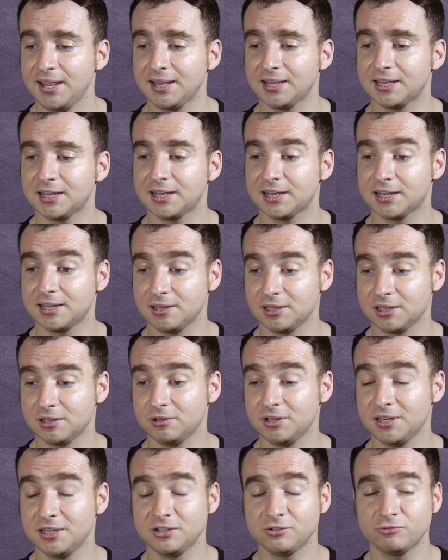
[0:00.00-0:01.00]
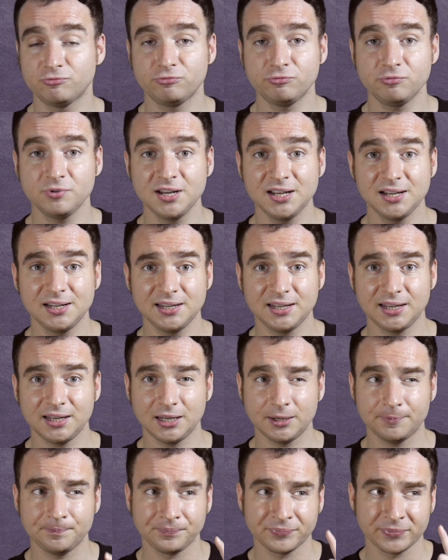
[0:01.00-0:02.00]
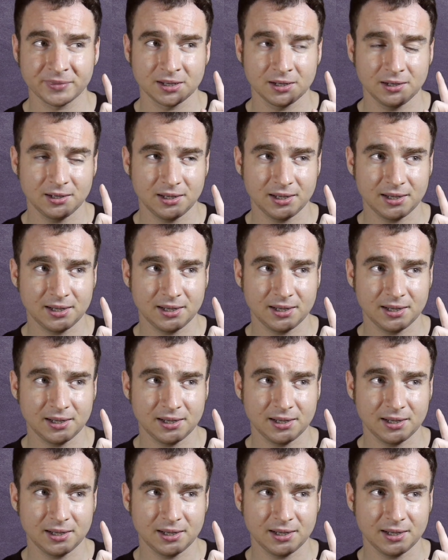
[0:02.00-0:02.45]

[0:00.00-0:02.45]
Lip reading: it is really...